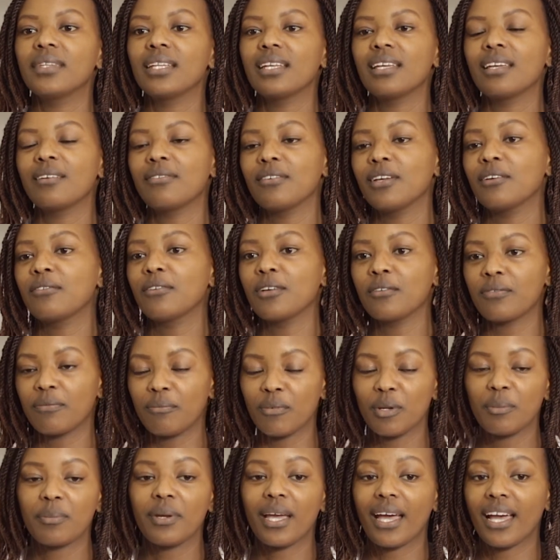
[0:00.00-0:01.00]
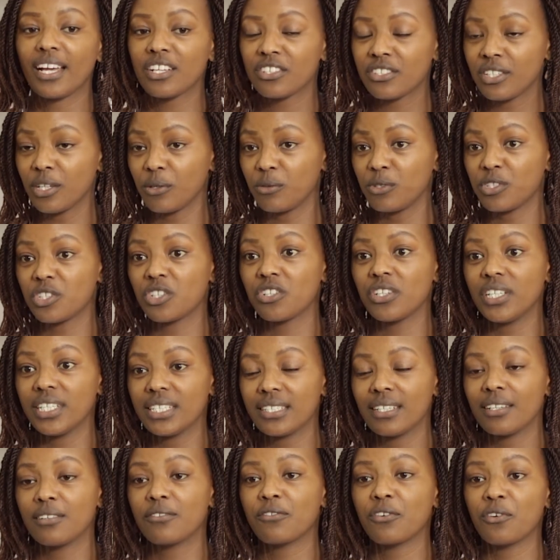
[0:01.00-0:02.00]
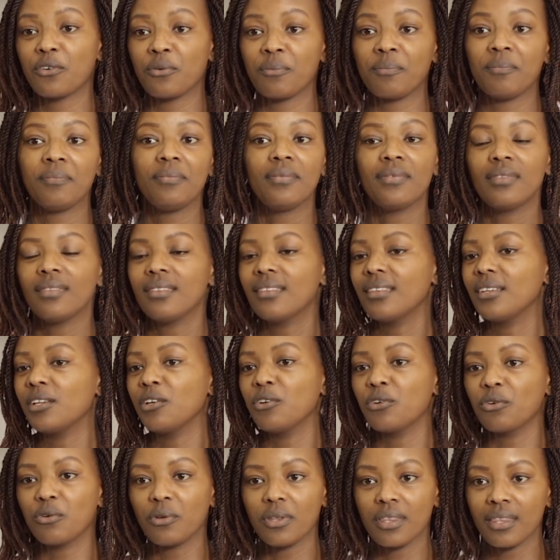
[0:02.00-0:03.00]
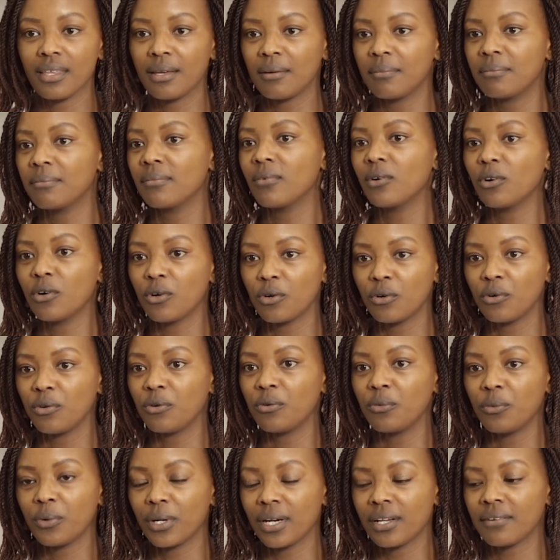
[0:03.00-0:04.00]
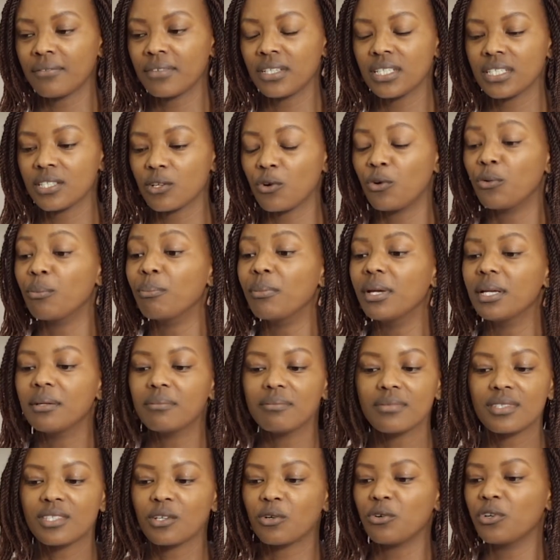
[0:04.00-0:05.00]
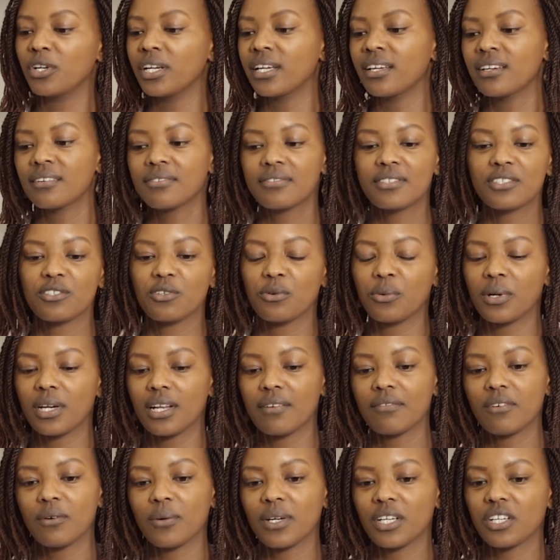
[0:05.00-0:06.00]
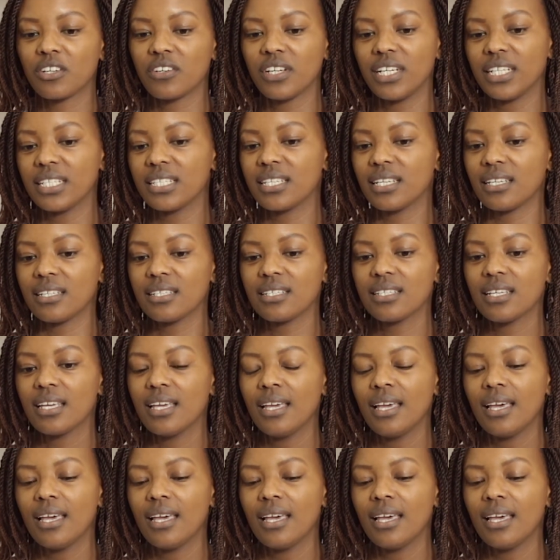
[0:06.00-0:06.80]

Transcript: if maybe a hashtag was created from them or whatever's, or memes or gifts or whatever were created